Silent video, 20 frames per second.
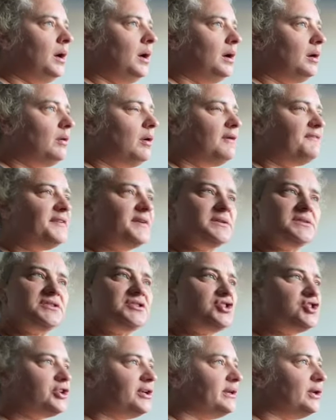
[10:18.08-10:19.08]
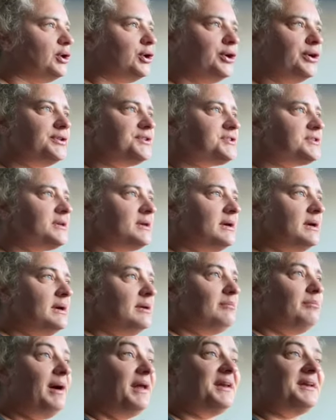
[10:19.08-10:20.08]
Coughing still hurts,
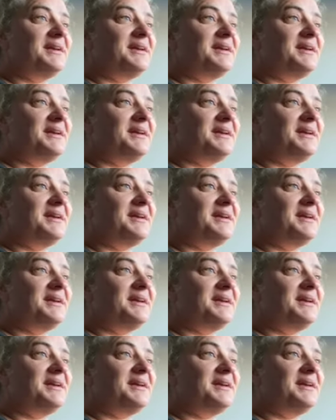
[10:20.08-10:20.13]
but at